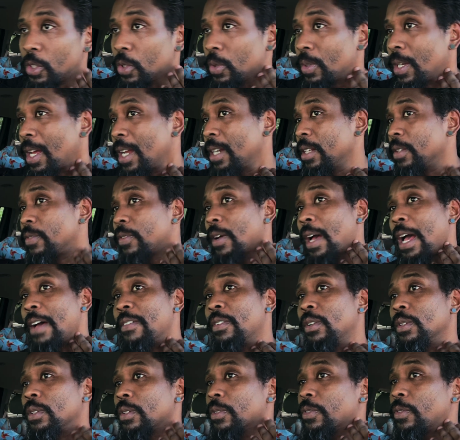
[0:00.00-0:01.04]
295
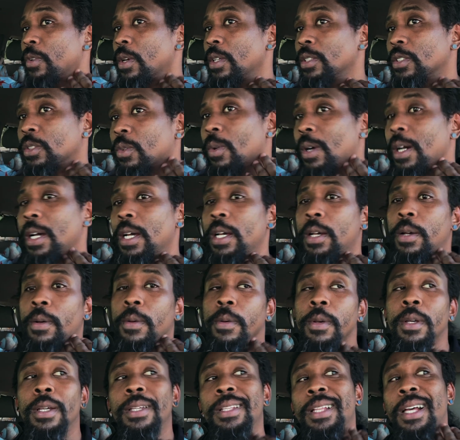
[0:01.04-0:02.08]
on the front squat.
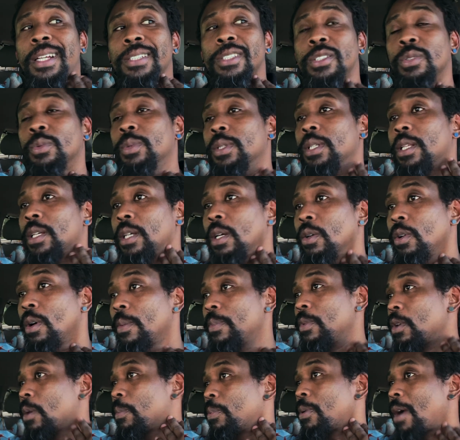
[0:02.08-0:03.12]
That should really go up
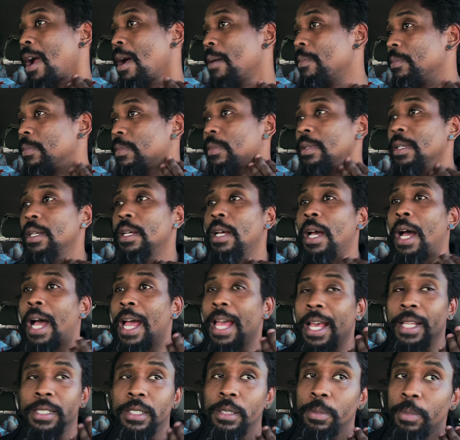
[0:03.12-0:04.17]
no problem. I
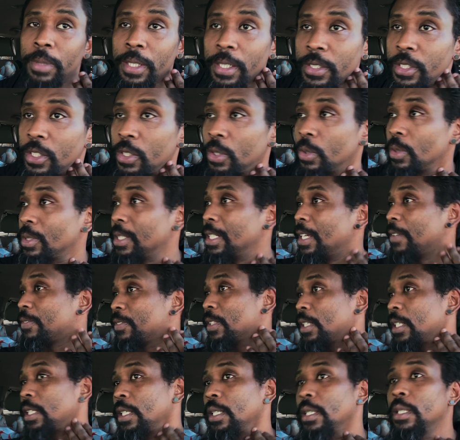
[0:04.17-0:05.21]
had some issues
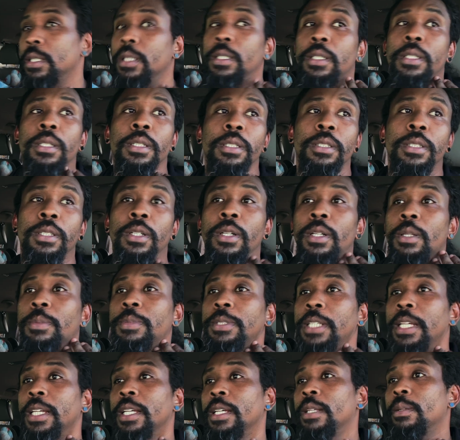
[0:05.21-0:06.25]
lifting it. You know what I'm
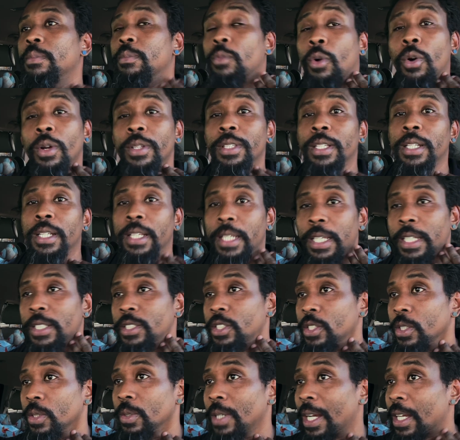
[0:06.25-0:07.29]
saying? More than an
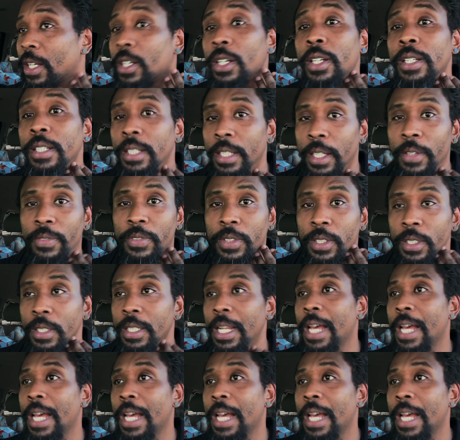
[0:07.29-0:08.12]
issue. I couldn't lift it.